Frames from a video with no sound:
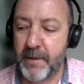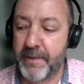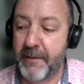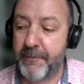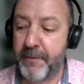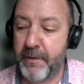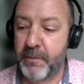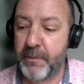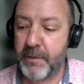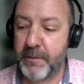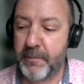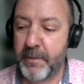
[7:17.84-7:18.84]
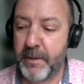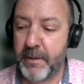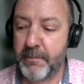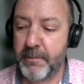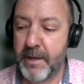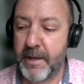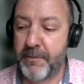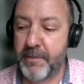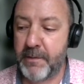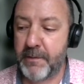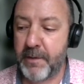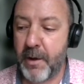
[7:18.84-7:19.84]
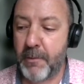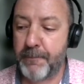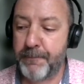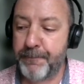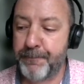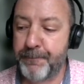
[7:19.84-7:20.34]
like that first one did for me 11 years ago.